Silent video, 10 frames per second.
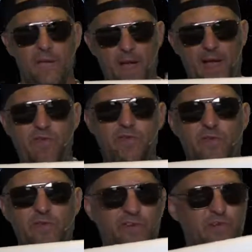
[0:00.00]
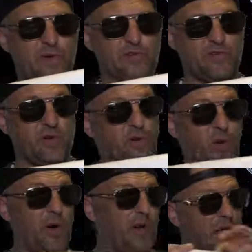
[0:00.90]
Masters of the Universe poster.
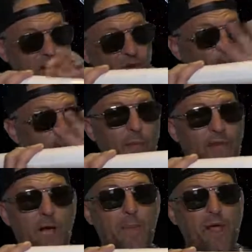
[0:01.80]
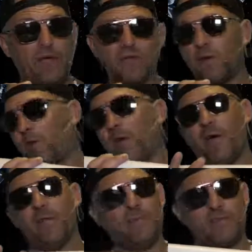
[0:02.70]
Cool one. Little wear on the top, like I said, would
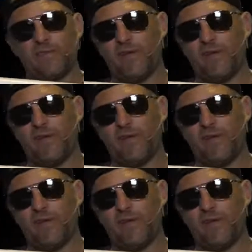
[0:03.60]
cover up just